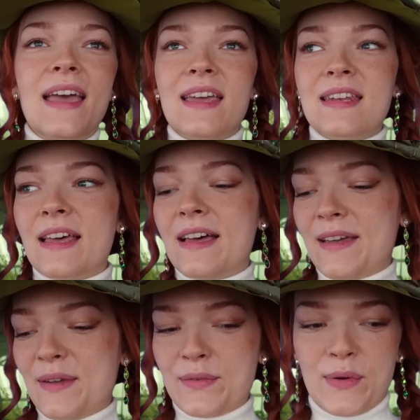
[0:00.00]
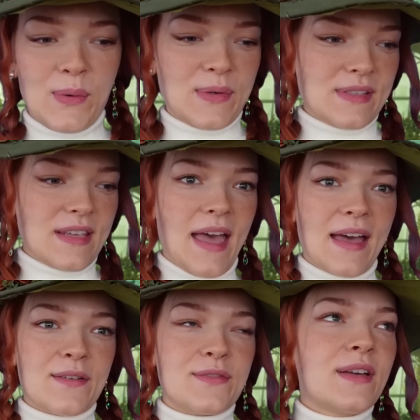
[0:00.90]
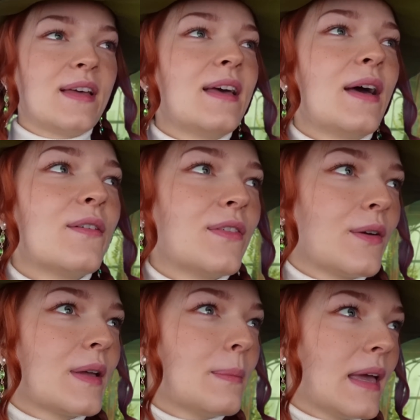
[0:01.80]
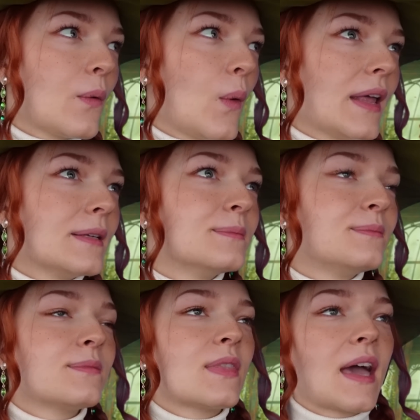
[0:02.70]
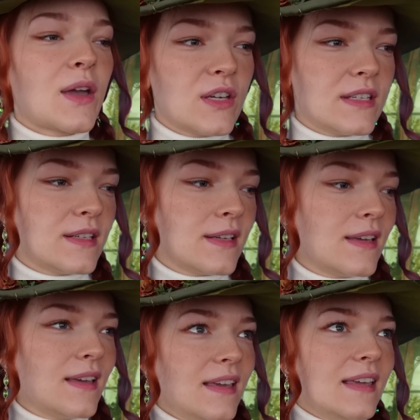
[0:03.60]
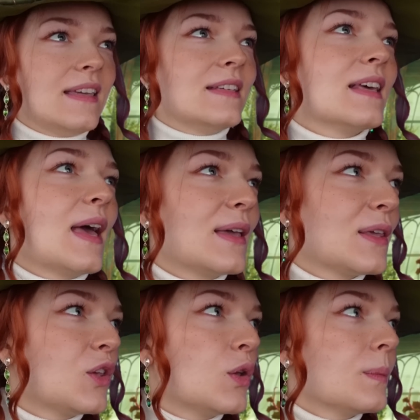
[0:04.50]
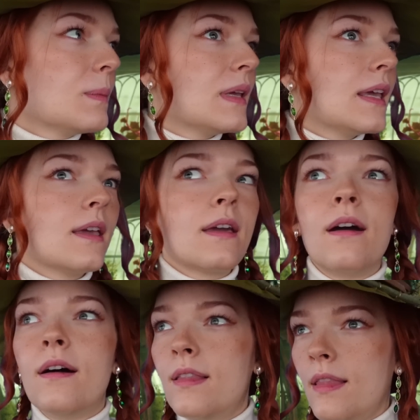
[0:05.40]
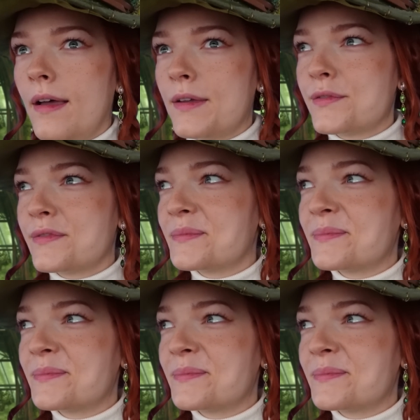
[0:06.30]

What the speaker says: and I of course have a very big one that could eat a human being alive.